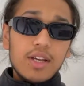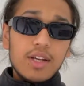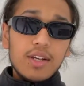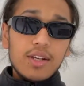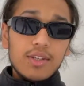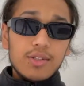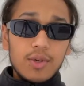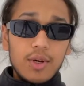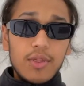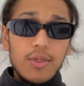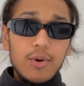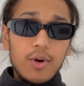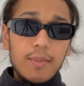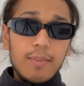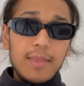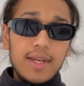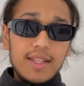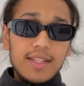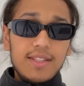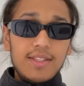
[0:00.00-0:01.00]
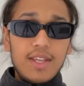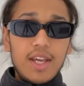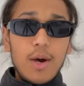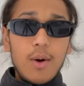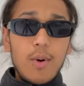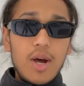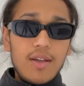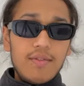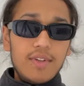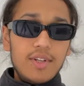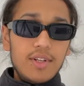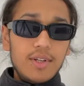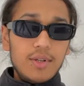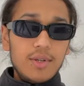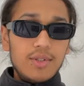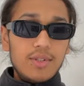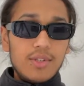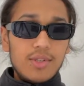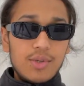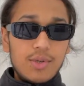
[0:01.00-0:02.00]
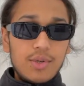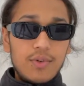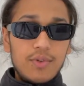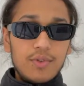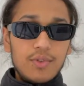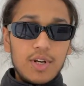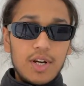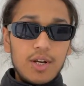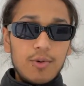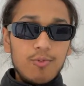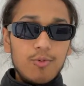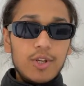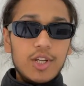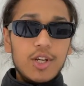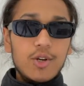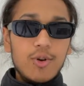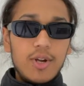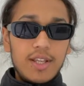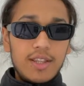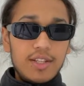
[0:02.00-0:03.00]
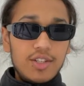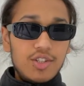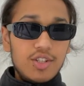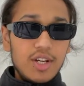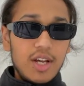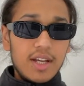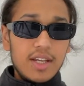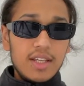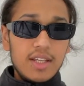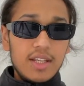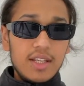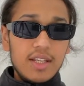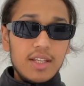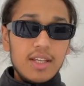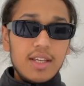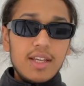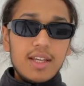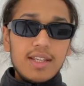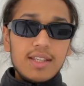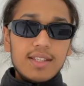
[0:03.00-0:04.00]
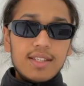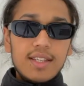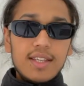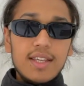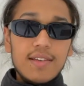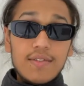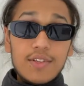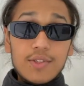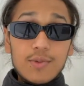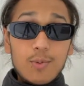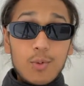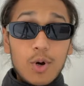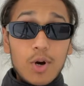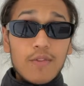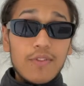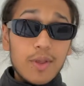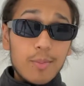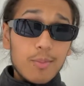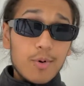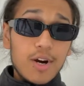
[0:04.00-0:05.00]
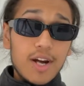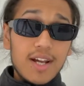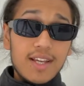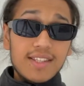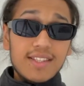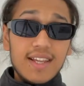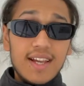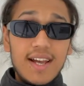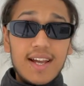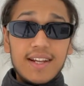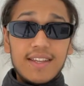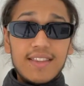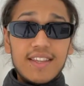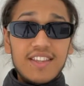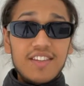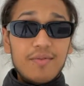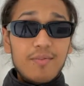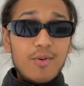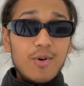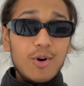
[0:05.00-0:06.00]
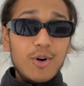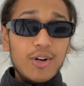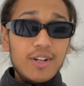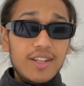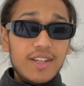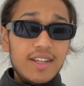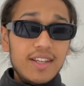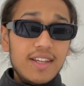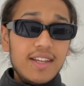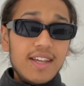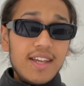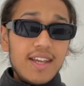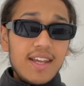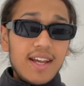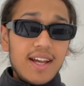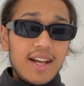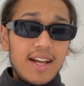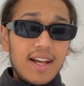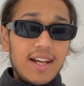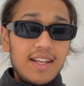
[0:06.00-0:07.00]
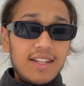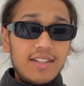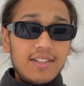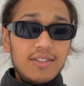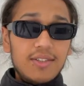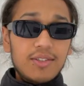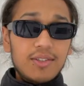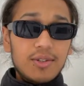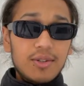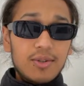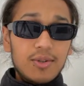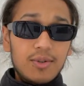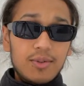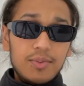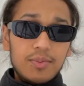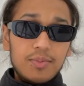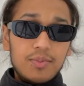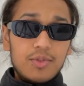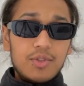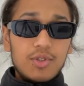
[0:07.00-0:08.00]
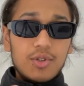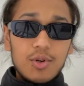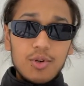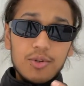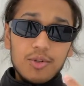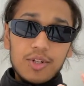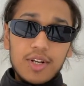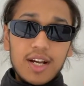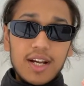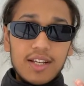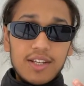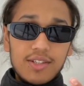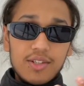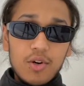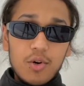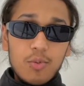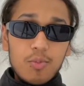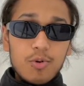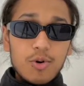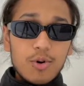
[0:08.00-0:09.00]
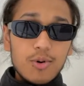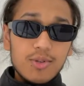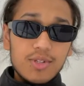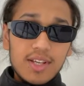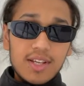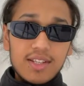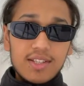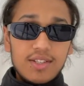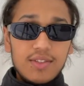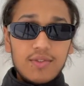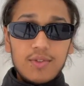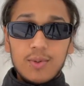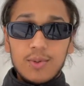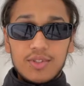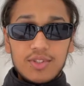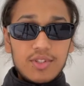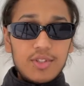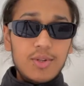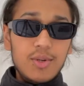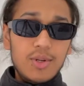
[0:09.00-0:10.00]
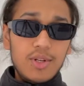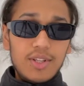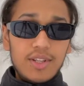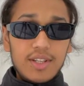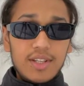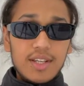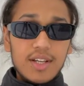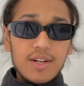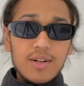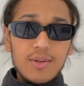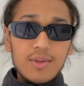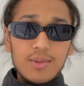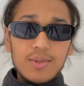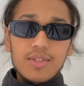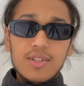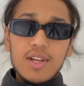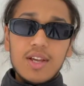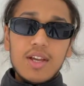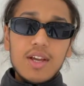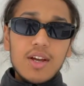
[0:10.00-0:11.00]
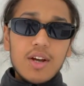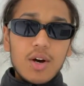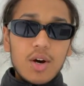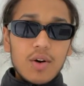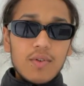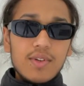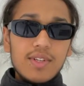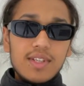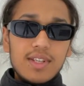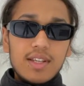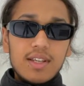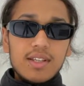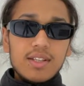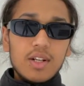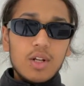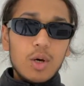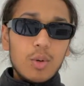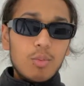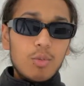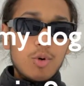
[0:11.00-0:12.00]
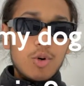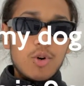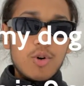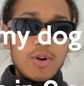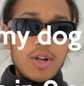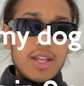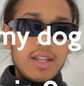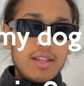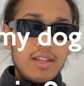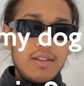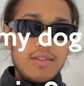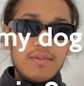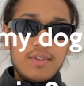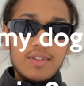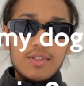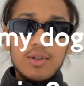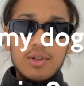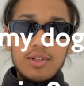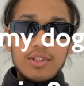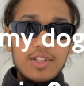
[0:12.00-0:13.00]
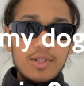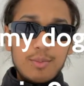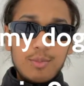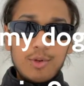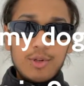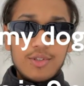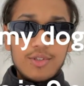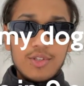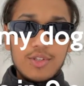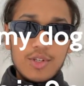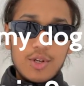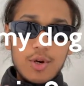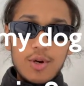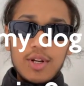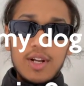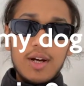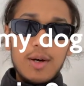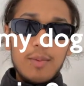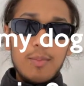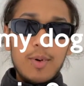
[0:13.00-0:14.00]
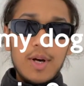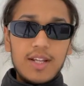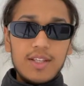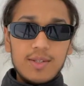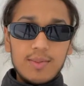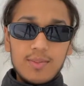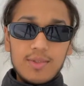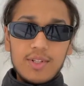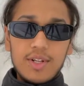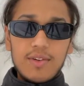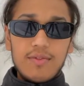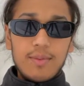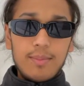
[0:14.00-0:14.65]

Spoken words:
So I thought I'd make this DIY video to sort of try and recreate the jacket, see if it's worth the price tag that they put on it, and, you know, show you guys the whole process if you want to do anything else. Obviously, it's a lot more creative. It's not as simple as just going out and buying some stuff